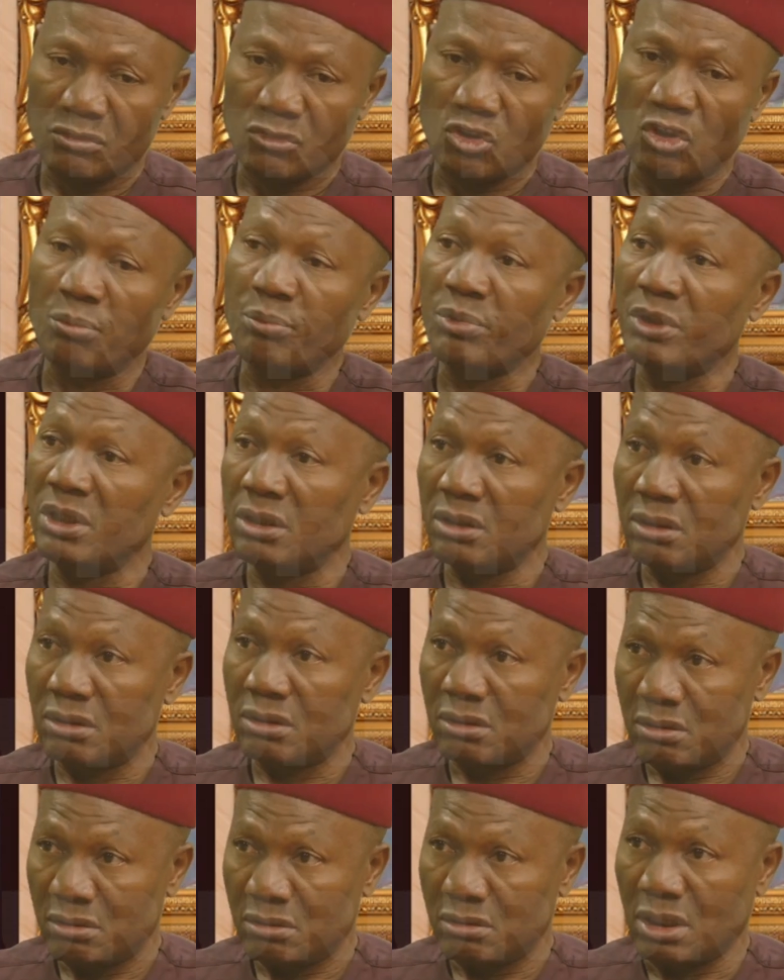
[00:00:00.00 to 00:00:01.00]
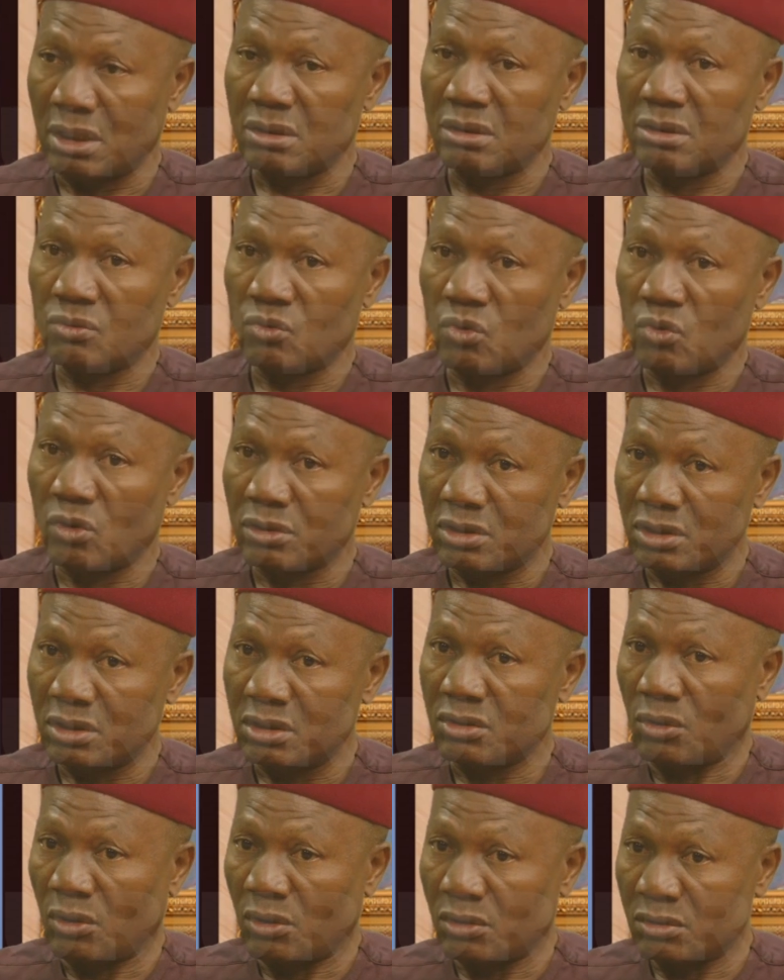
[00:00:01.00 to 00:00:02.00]
company, that is what it
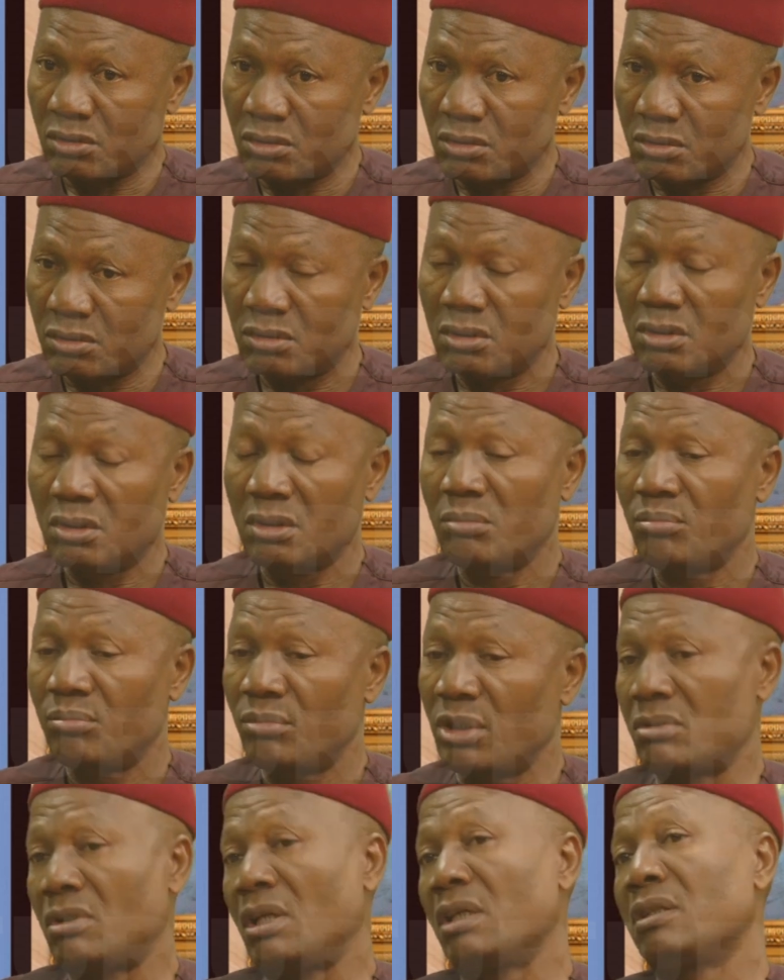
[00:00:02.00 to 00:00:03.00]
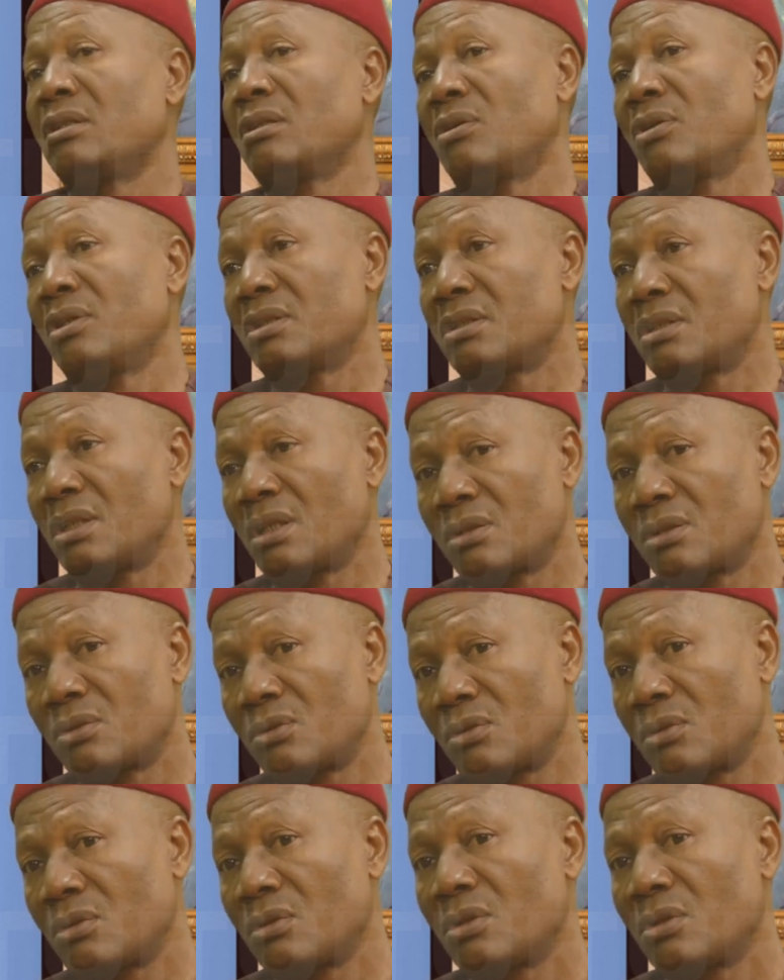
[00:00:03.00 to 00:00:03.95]
sorts, particularly in the oil sector,